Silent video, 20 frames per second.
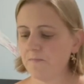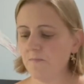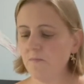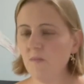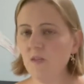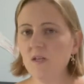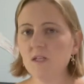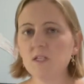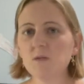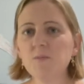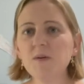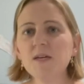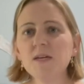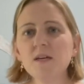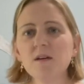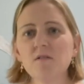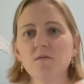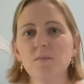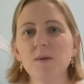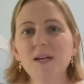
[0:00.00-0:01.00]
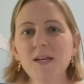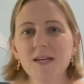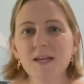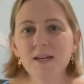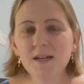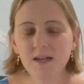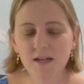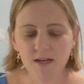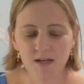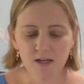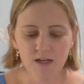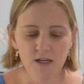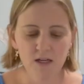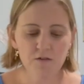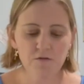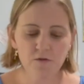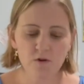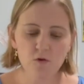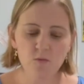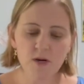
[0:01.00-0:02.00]
Speaking of money,
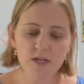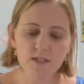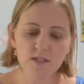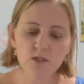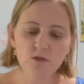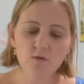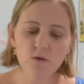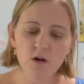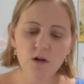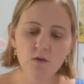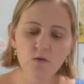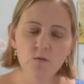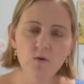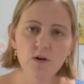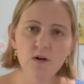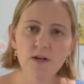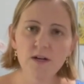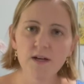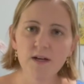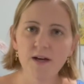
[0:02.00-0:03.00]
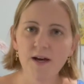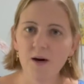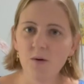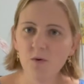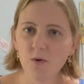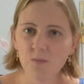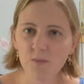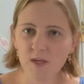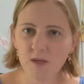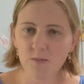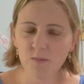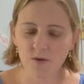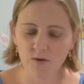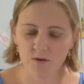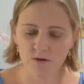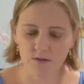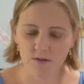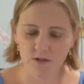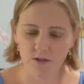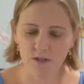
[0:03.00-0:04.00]
if robots do all the work, how will people
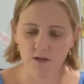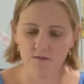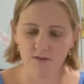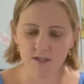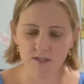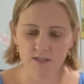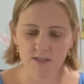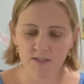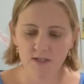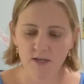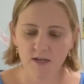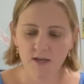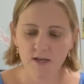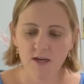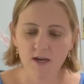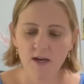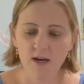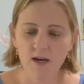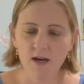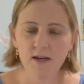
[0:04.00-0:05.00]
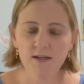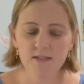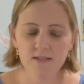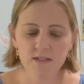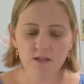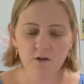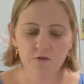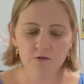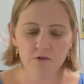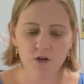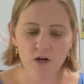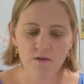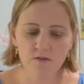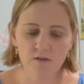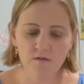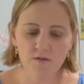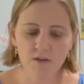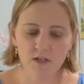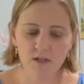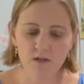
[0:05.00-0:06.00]
earn their livings? As
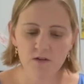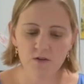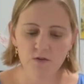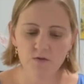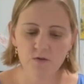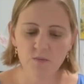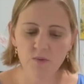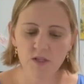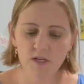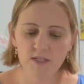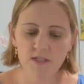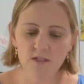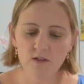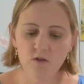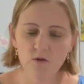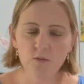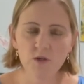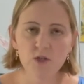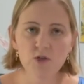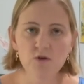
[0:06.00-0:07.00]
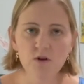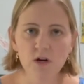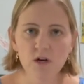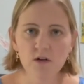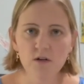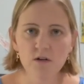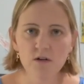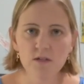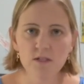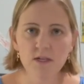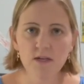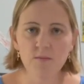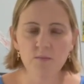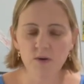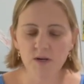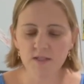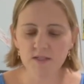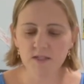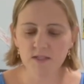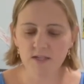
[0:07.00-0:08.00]
self-driving vehicles replace human truckers and
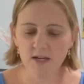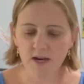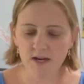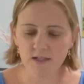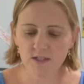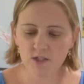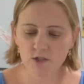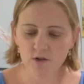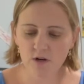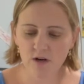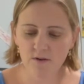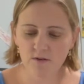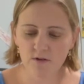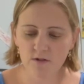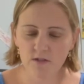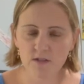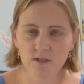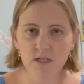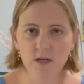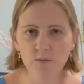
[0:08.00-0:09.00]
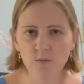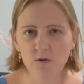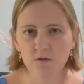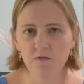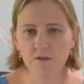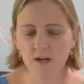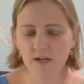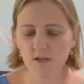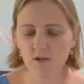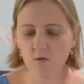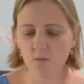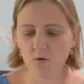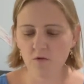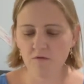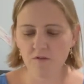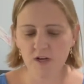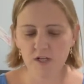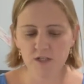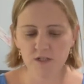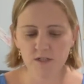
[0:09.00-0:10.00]
bus and taxi drivers, some will find new
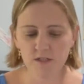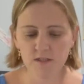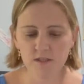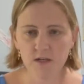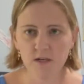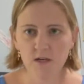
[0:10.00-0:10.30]
professions.